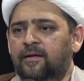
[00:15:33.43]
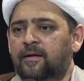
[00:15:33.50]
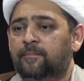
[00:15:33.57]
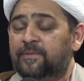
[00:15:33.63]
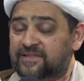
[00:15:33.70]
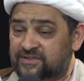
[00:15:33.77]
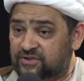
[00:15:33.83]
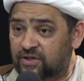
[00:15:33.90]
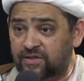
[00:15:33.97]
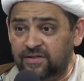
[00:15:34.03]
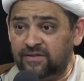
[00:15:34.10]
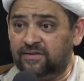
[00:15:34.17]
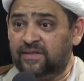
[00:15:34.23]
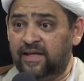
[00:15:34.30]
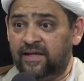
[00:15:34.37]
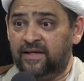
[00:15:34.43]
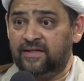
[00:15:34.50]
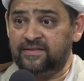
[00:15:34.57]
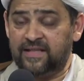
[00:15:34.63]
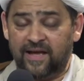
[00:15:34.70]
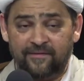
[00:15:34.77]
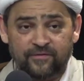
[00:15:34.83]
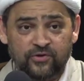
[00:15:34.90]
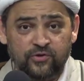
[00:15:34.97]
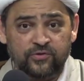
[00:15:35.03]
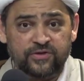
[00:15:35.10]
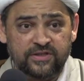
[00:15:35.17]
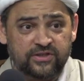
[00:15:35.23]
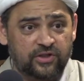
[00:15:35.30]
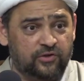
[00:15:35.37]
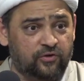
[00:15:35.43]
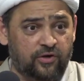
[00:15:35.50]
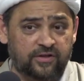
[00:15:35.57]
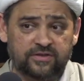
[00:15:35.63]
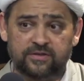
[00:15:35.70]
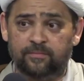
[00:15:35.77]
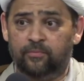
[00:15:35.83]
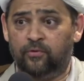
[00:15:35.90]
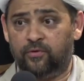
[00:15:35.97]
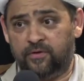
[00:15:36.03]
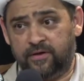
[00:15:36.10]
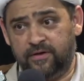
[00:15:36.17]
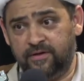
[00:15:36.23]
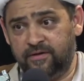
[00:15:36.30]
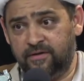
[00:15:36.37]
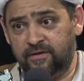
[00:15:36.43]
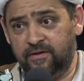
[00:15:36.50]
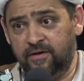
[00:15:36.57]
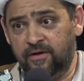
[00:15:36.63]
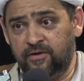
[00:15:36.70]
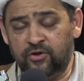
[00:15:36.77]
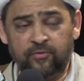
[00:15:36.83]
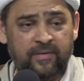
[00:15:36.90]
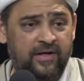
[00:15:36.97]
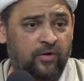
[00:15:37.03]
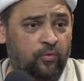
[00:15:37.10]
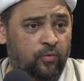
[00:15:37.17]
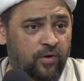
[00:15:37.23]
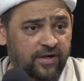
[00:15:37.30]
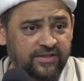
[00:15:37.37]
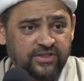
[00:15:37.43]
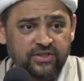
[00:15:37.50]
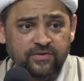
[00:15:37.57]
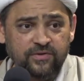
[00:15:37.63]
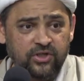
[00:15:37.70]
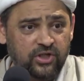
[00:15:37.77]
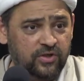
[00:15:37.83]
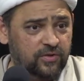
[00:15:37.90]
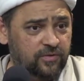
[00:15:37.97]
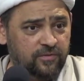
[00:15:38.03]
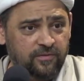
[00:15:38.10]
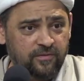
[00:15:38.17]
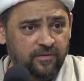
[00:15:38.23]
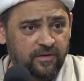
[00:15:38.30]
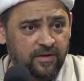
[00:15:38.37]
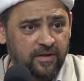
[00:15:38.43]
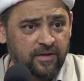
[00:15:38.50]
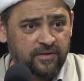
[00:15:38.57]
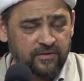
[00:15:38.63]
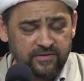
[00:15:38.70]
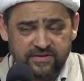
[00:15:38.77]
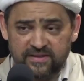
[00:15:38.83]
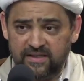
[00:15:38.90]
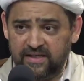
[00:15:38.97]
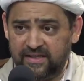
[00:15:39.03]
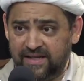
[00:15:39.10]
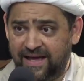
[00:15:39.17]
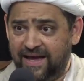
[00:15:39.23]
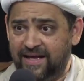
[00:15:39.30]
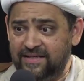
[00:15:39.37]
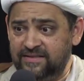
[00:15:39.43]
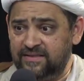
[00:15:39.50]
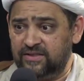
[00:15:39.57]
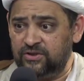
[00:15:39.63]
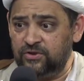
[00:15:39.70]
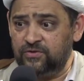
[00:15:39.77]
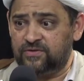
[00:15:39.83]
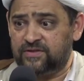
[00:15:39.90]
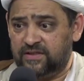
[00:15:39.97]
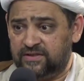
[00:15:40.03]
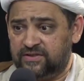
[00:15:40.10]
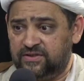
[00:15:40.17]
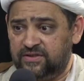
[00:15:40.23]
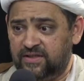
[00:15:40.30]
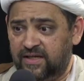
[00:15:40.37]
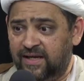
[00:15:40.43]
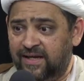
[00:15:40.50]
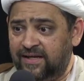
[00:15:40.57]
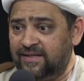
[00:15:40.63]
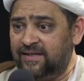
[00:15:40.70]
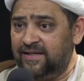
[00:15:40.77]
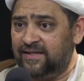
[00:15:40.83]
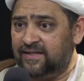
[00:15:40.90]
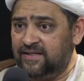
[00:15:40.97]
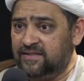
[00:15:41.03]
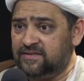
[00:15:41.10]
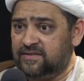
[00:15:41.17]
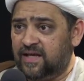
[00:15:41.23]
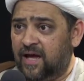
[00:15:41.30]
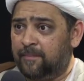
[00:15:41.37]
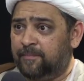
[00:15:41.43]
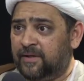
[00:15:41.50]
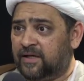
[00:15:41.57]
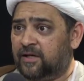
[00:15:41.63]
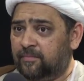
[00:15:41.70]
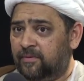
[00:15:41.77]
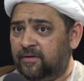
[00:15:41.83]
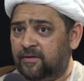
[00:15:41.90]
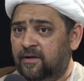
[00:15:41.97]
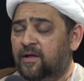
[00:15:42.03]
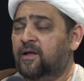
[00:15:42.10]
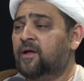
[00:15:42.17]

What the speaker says: But certain things have usage across the board. No matter what you do, you see it has usage and it is applicable.